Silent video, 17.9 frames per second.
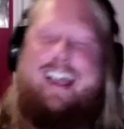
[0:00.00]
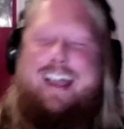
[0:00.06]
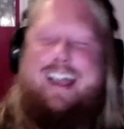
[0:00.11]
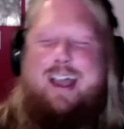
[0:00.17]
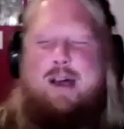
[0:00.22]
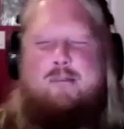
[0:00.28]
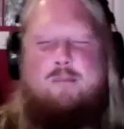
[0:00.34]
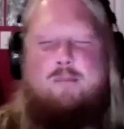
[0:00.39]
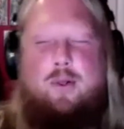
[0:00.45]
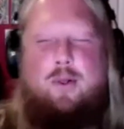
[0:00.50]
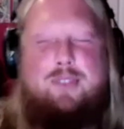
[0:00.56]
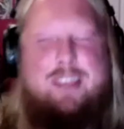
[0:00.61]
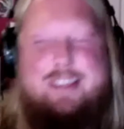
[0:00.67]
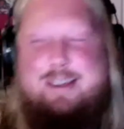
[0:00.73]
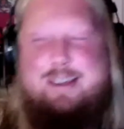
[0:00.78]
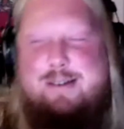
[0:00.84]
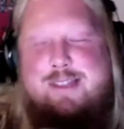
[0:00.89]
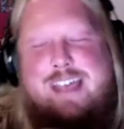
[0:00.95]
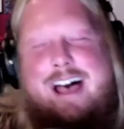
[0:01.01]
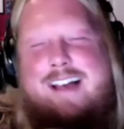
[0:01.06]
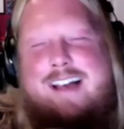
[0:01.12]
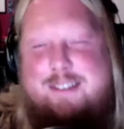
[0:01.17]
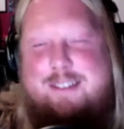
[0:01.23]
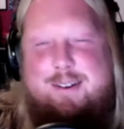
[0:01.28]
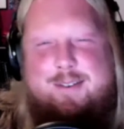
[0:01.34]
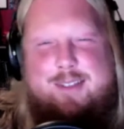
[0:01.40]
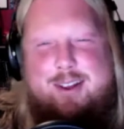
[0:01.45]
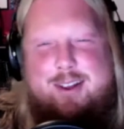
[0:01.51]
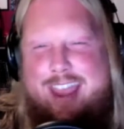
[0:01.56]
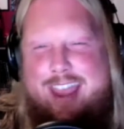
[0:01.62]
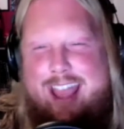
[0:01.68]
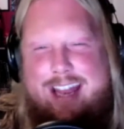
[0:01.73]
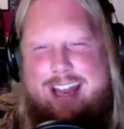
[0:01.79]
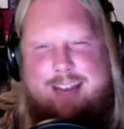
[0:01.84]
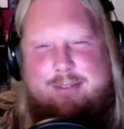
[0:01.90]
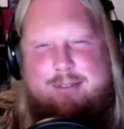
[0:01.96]
Moldy 2000 over there
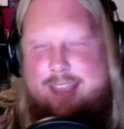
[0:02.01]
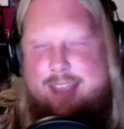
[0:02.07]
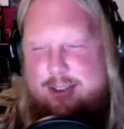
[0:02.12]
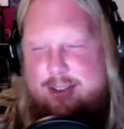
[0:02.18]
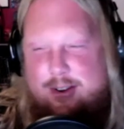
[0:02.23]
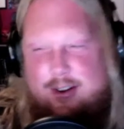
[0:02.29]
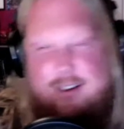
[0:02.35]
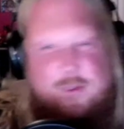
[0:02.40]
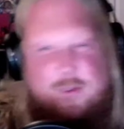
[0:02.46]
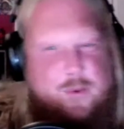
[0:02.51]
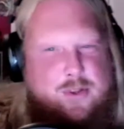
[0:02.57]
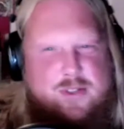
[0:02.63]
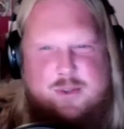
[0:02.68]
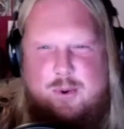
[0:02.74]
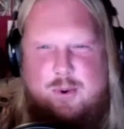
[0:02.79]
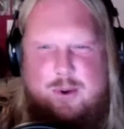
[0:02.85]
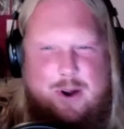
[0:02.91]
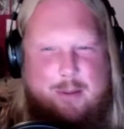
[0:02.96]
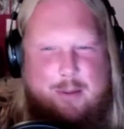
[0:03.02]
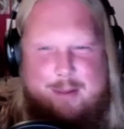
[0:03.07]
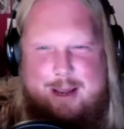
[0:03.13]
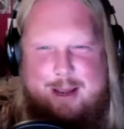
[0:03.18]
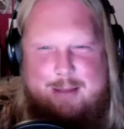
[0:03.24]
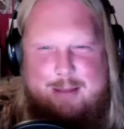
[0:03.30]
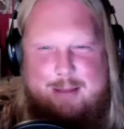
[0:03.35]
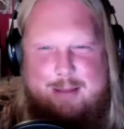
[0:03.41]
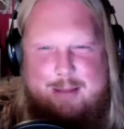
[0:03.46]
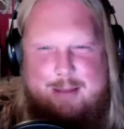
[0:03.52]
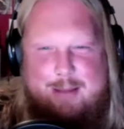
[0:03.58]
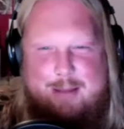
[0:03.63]
can't even like turn into a sword arm anymore.